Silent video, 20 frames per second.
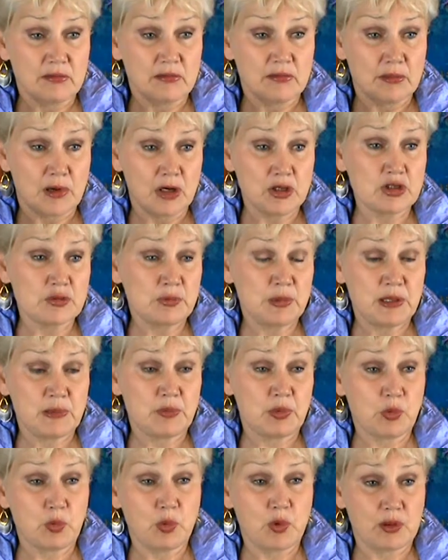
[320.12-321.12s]
most
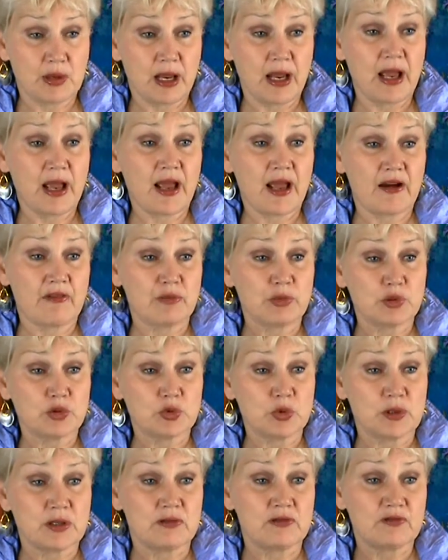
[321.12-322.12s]
people will have
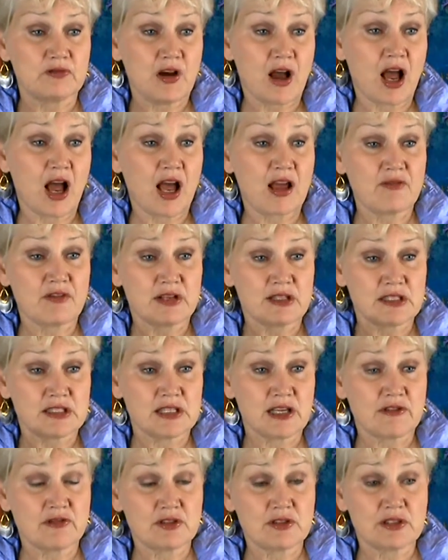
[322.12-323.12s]
between 5 and
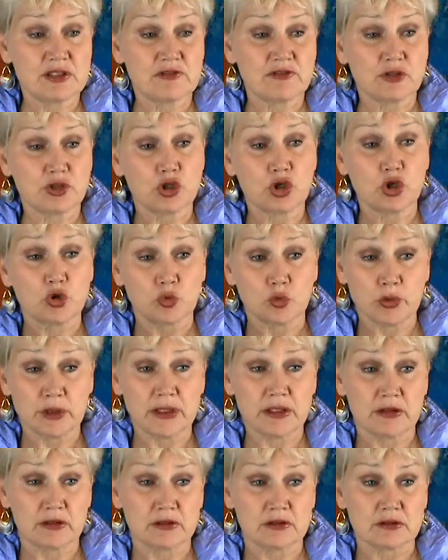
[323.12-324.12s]
7 different
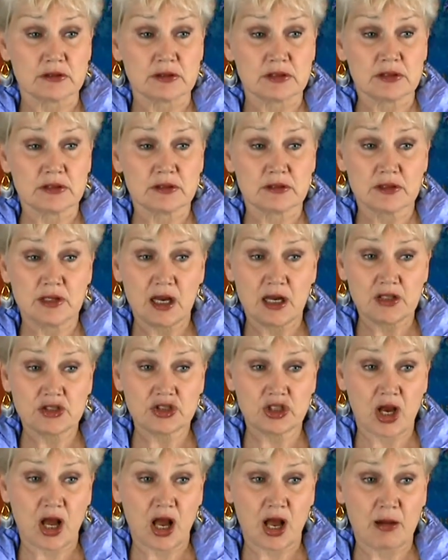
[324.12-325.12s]
careers, not
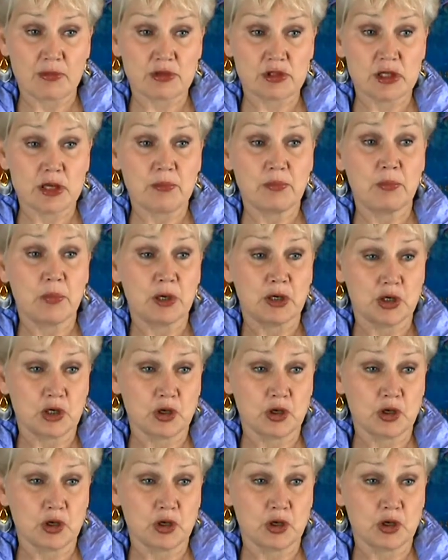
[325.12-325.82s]
jobs, but